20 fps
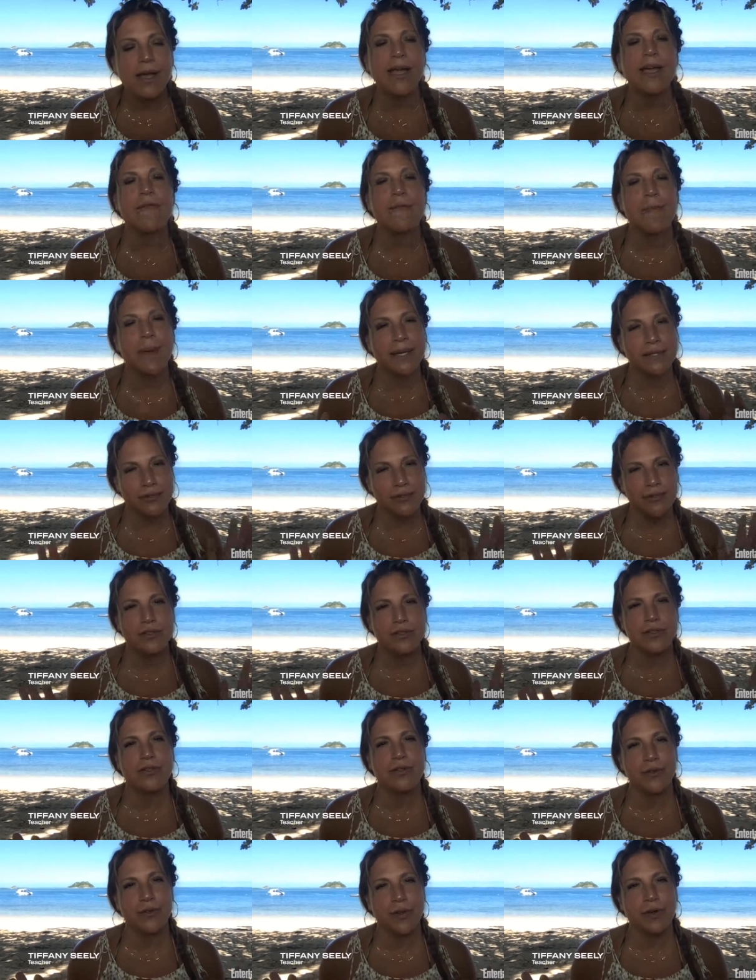i have mastered
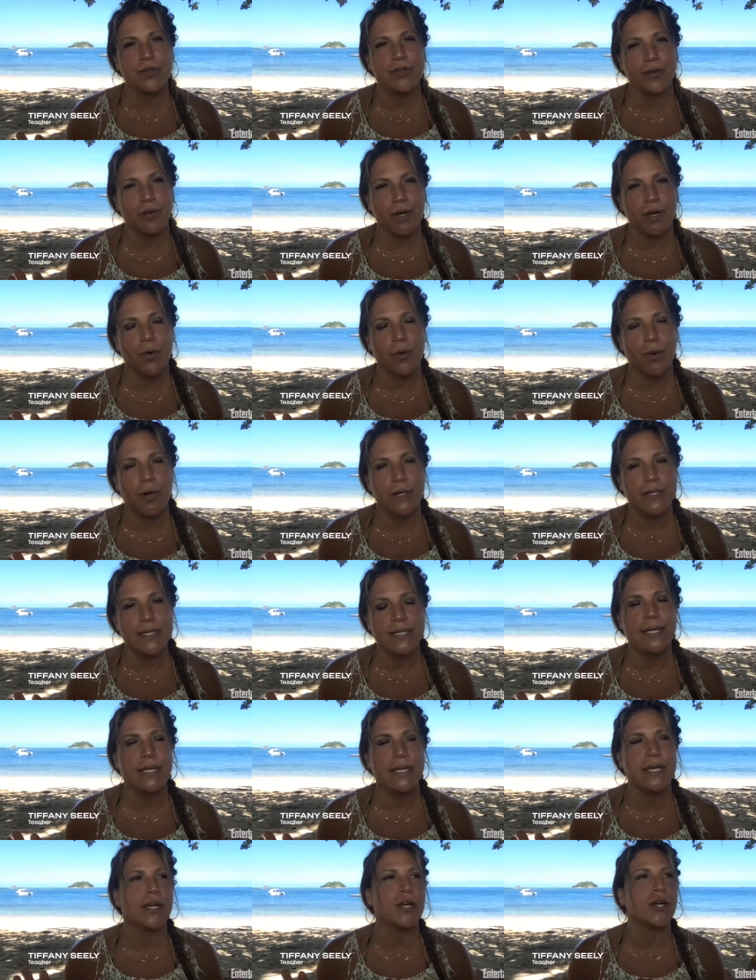sudoku during
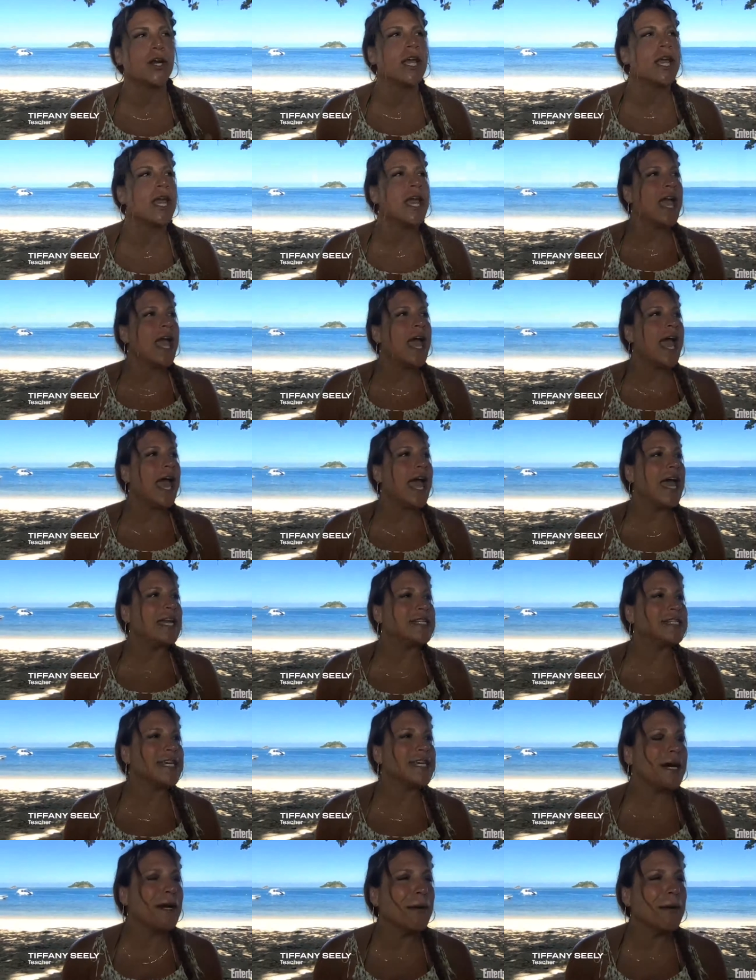quarantine here
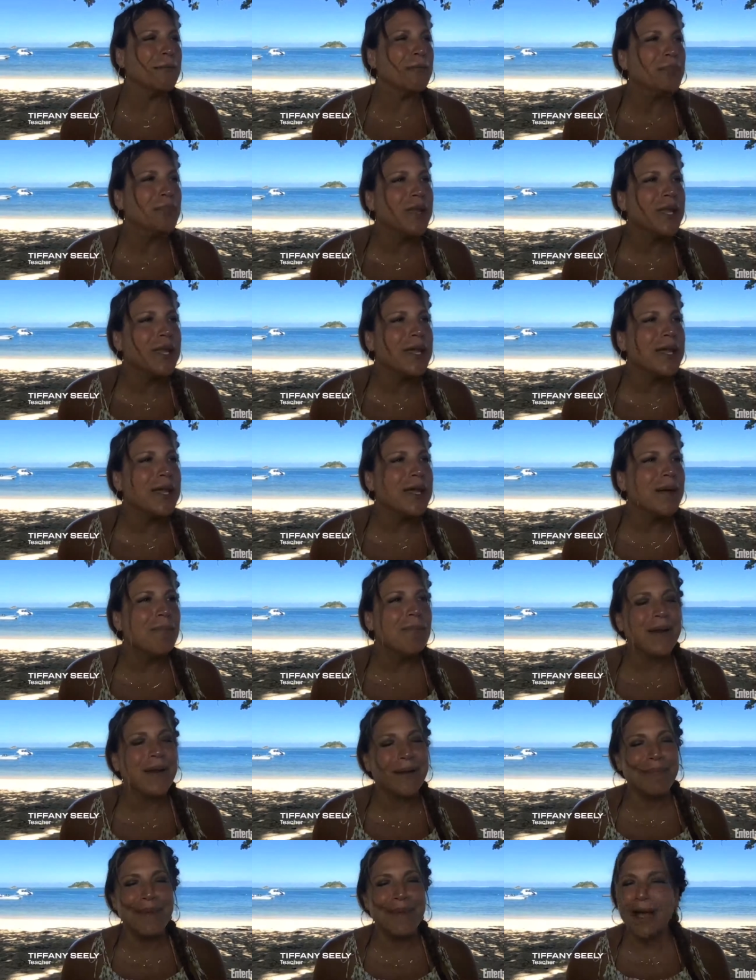and um
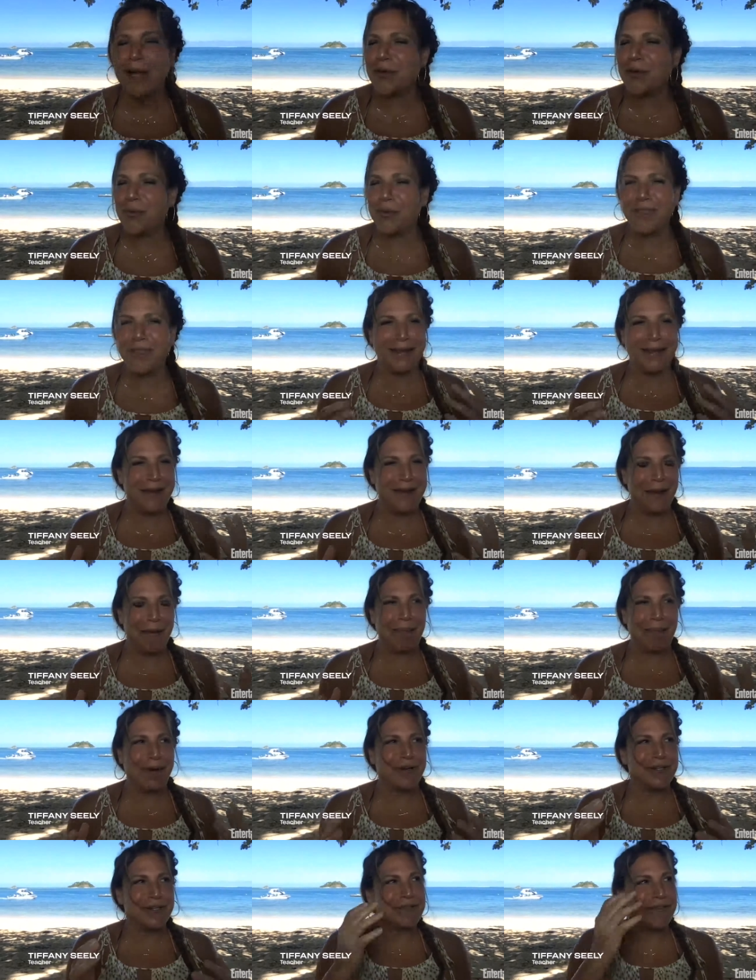but I'm not good with like
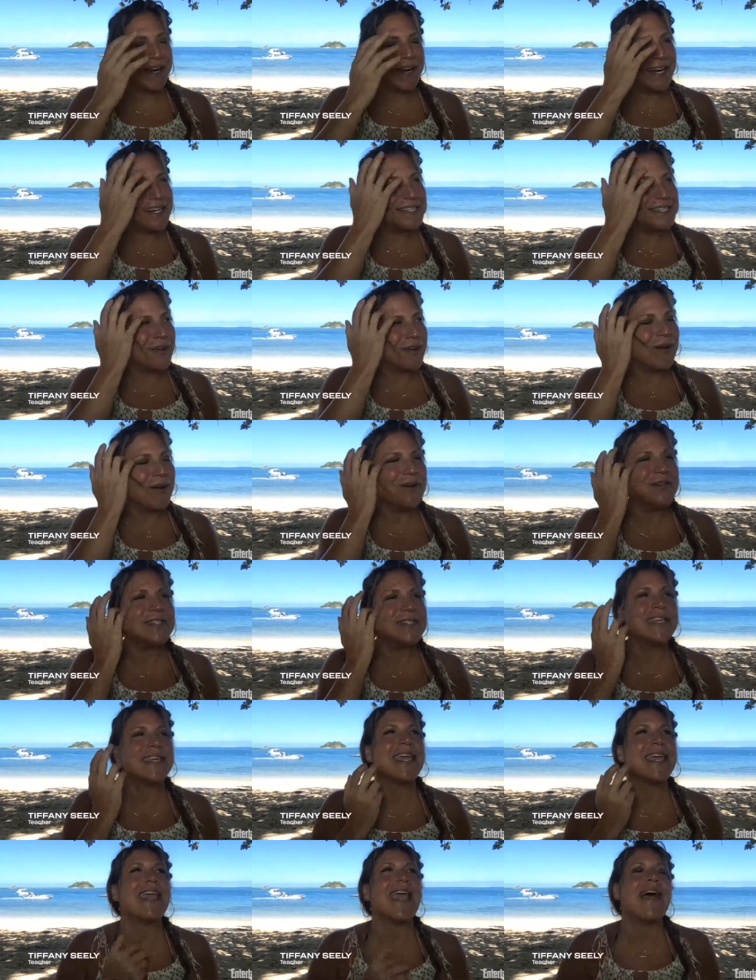numbers, right? So I was
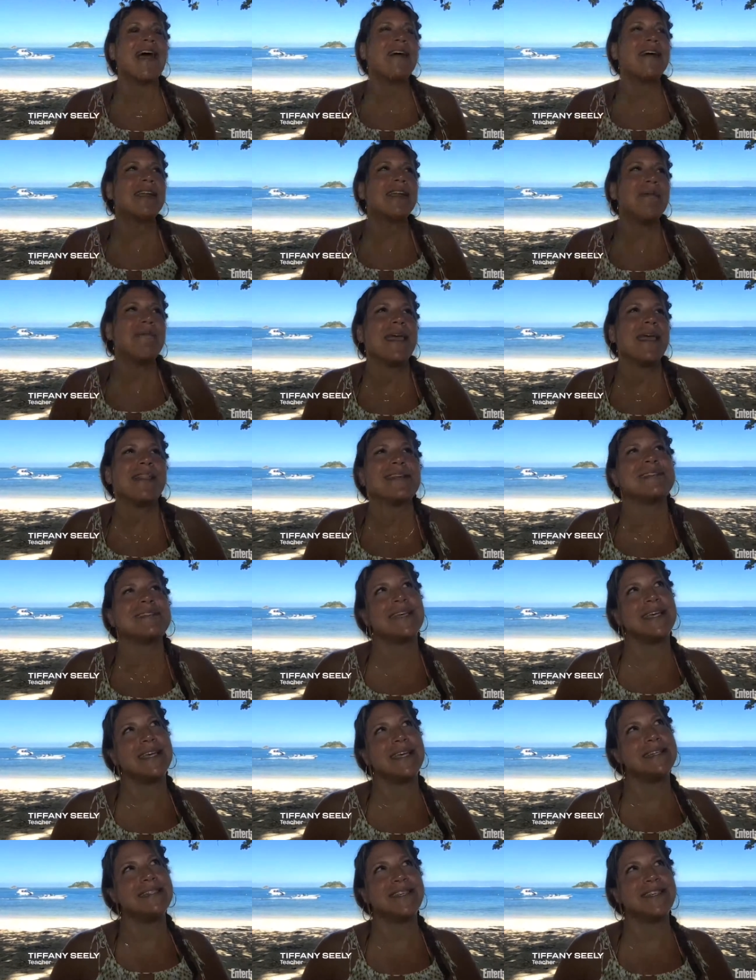thinking, how could I make this
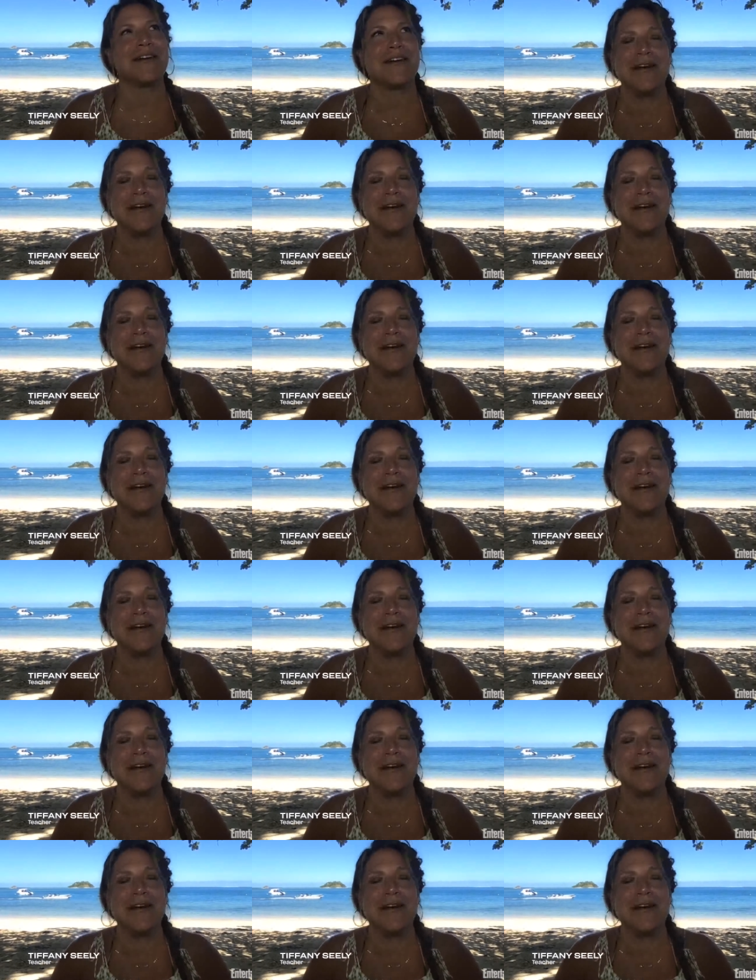easier